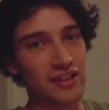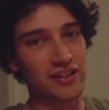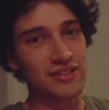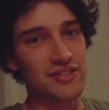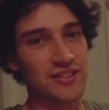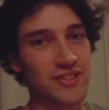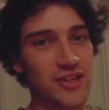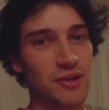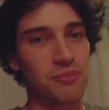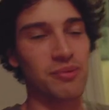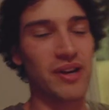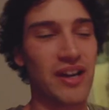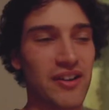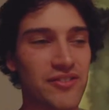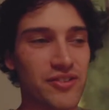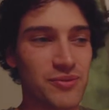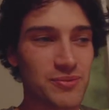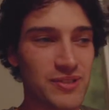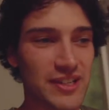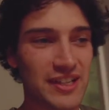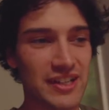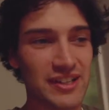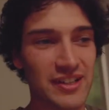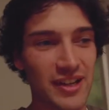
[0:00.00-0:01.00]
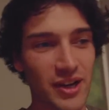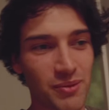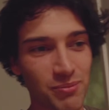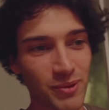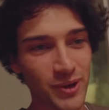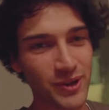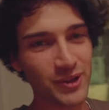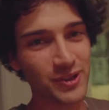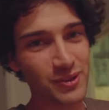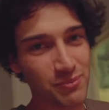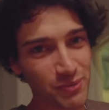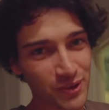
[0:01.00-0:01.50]
I just got back from seeing
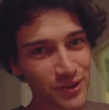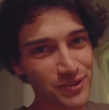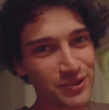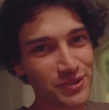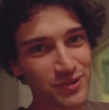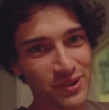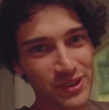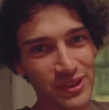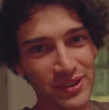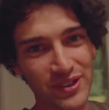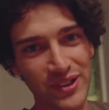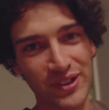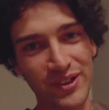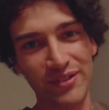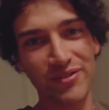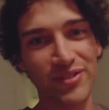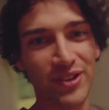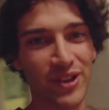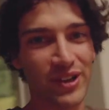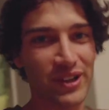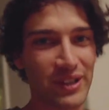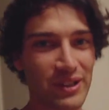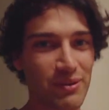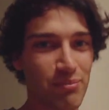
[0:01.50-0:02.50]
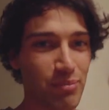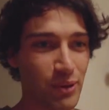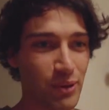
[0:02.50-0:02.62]
Dumbo, the movie with the flying